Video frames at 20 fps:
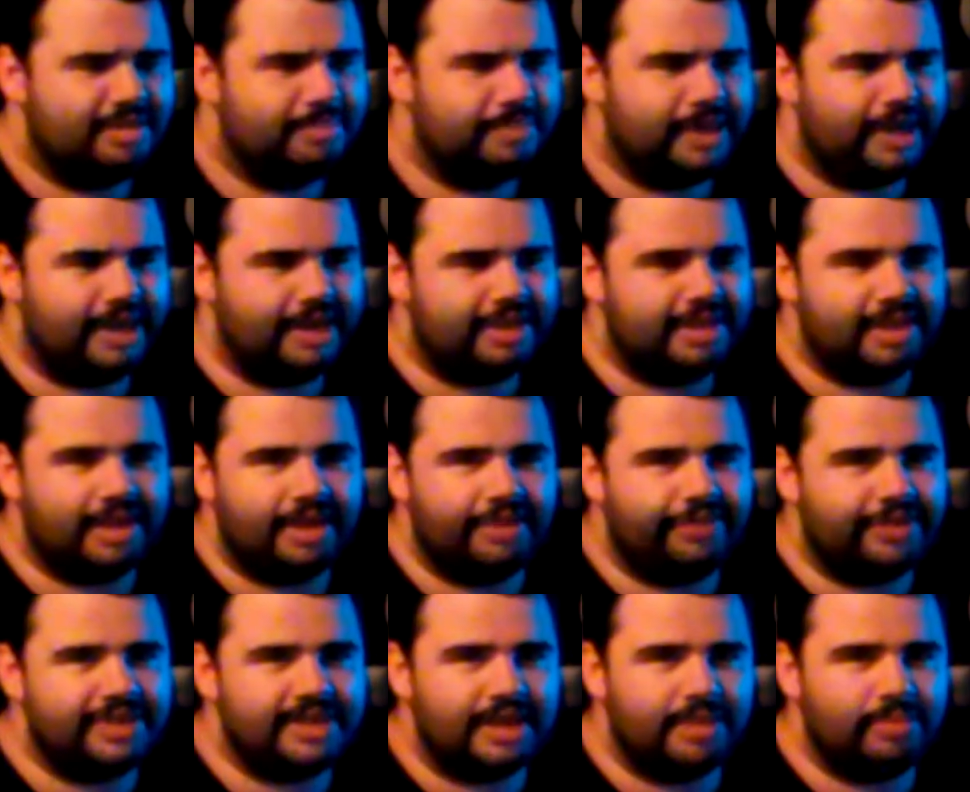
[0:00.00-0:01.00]
but
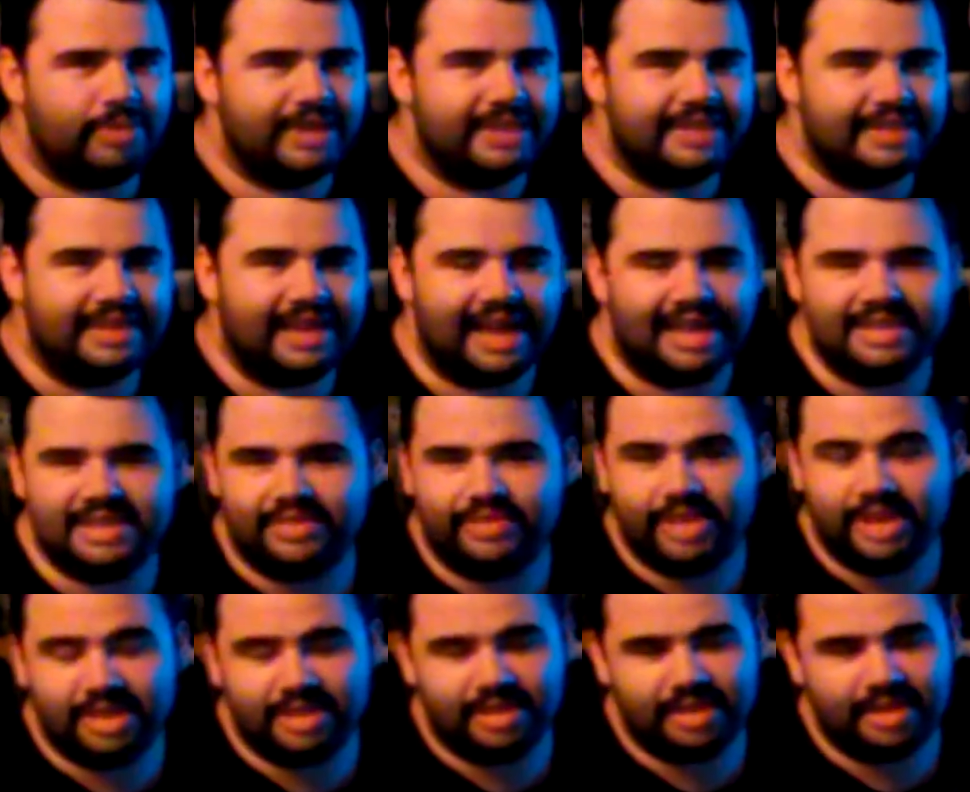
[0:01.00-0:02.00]
for some reason, Castle